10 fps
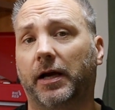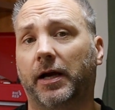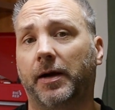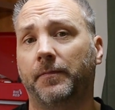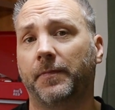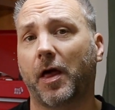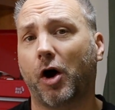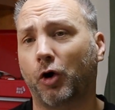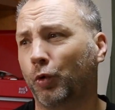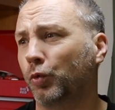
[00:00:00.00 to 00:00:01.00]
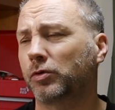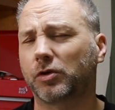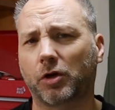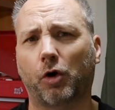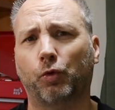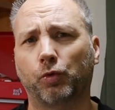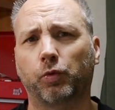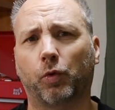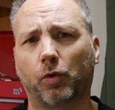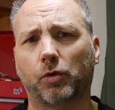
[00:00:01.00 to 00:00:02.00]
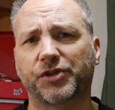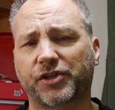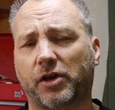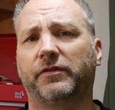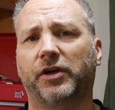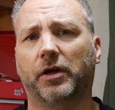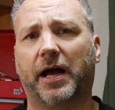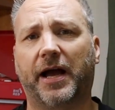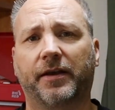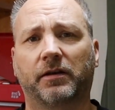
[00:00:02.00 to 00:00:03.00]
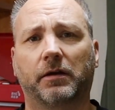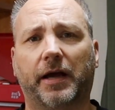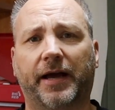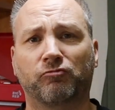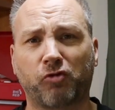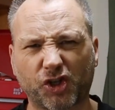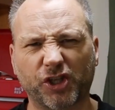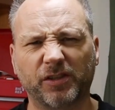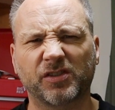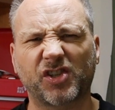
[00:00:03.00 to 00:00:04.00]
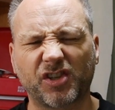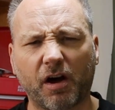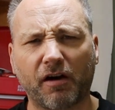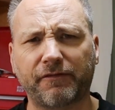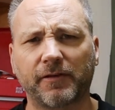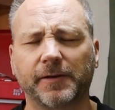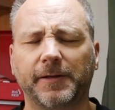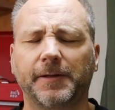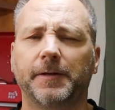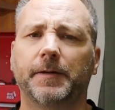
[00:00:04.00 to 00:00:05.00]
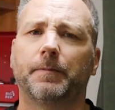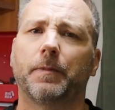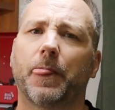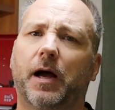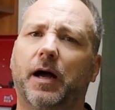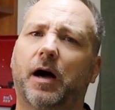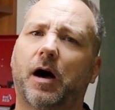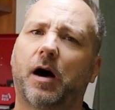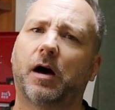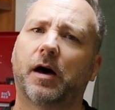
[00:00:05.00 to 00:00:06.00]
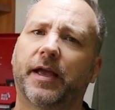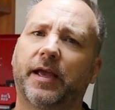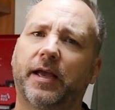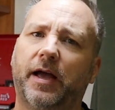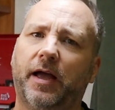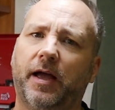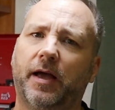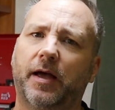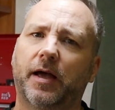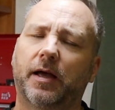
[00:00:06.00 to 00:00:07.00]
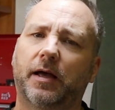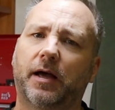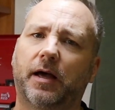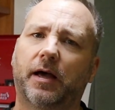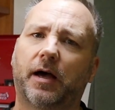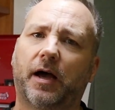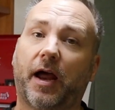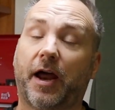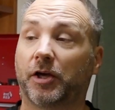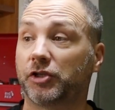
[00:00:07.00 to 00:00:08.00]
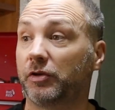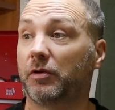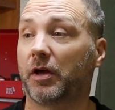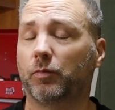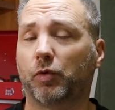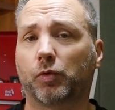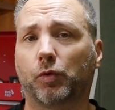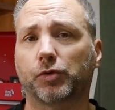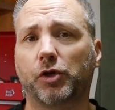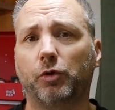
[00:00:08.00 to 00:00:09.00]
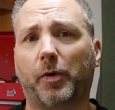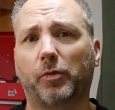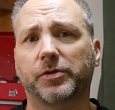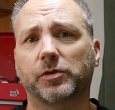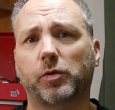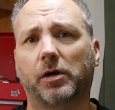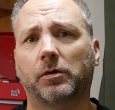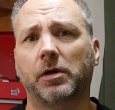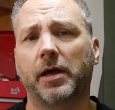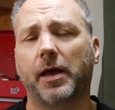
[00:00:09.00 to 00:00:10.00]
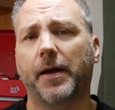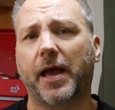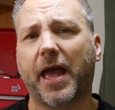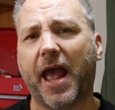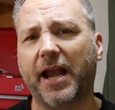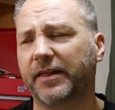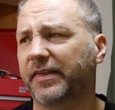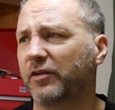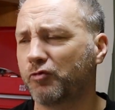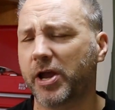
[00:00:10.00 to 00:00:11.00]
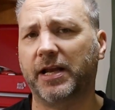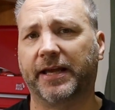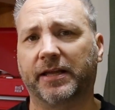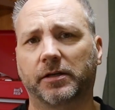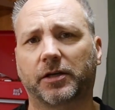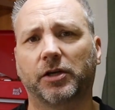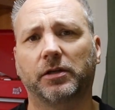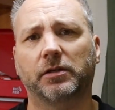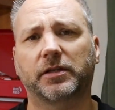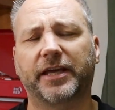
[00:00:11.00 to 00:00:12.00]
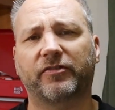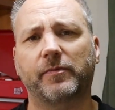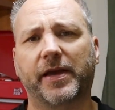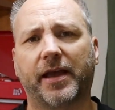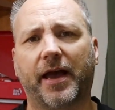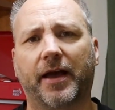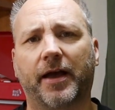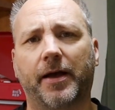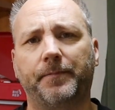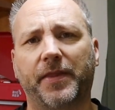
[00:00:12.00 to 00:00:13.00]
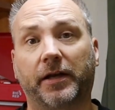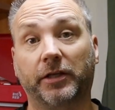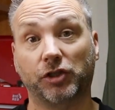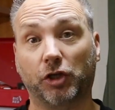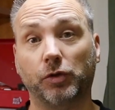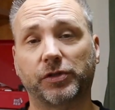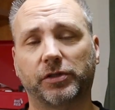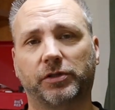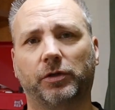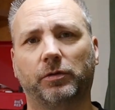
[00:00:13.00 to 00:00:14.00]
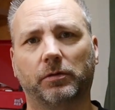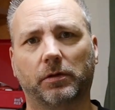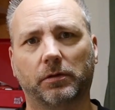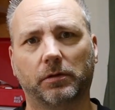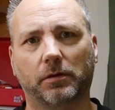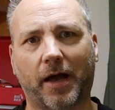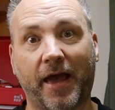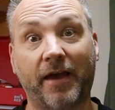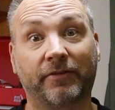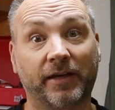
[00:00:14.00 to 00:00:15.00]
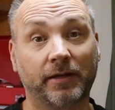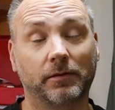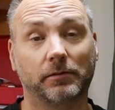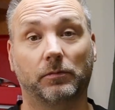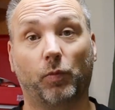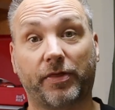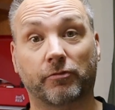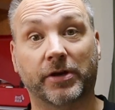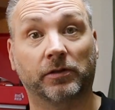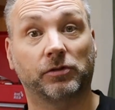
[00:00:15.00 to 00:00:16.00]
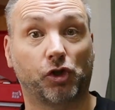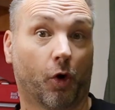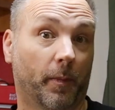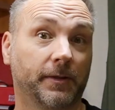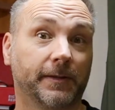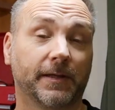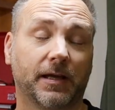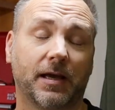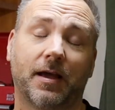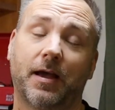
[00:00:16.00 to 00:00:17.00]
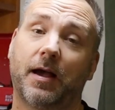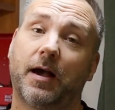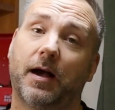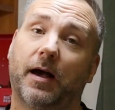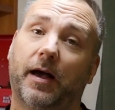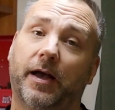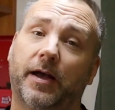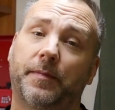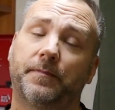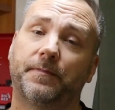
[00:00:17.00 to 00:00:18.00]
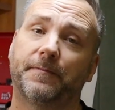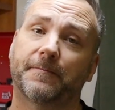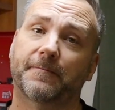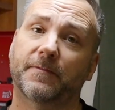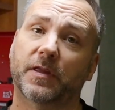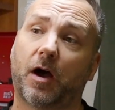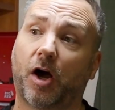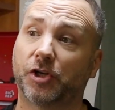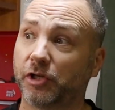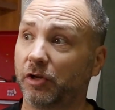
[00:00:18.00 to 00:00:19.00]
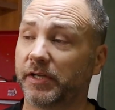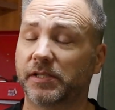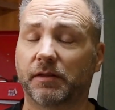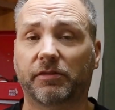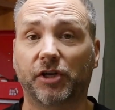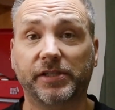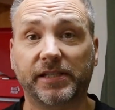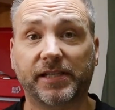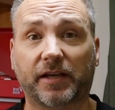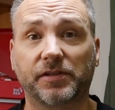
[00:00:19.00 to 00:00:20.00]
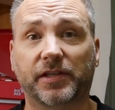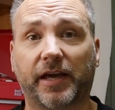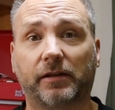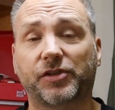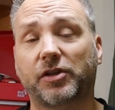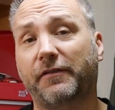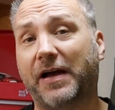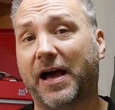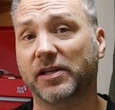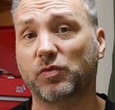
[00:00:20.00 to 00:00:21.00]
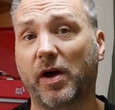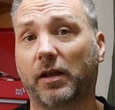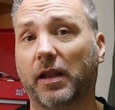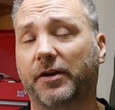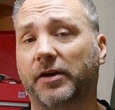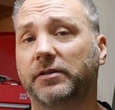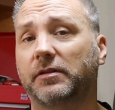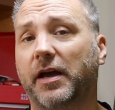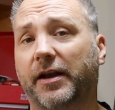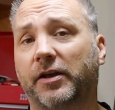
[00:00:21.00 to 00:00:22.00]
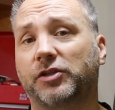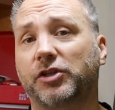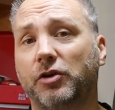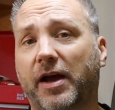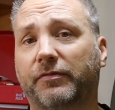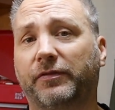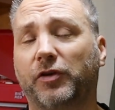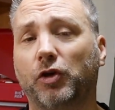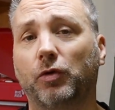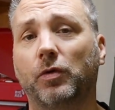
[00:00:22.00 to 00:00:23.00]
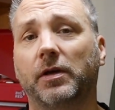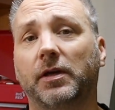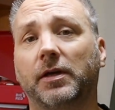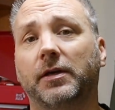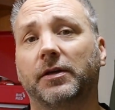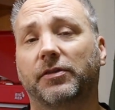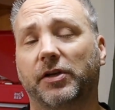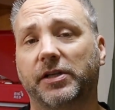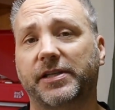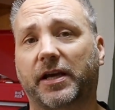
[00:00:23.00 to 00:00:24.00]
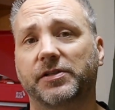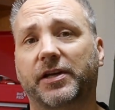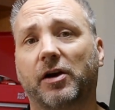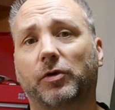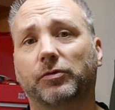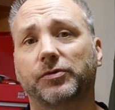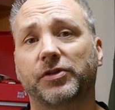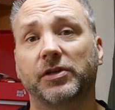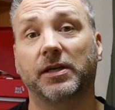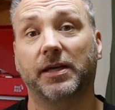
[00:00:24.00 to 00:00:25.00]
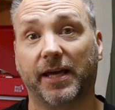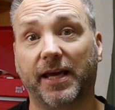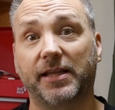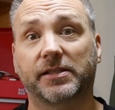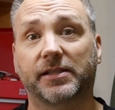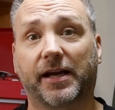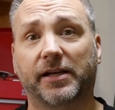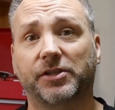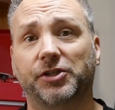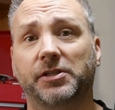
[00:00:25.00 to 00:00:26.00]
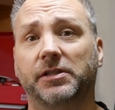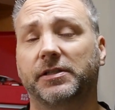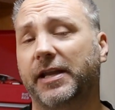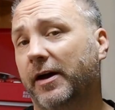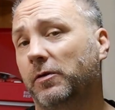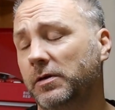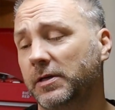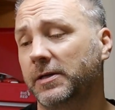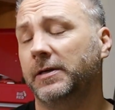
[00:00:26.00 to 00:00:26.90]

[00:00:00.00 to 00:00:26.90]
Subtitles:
old Cold War Soviet and Russian stuff. And I do like World War II bombers as well. Anything really that can give me an excuse to do a heavy weathering job. I do like 32nd scale stuff as well, and I do have a few 32nd scale models in the stash. Now,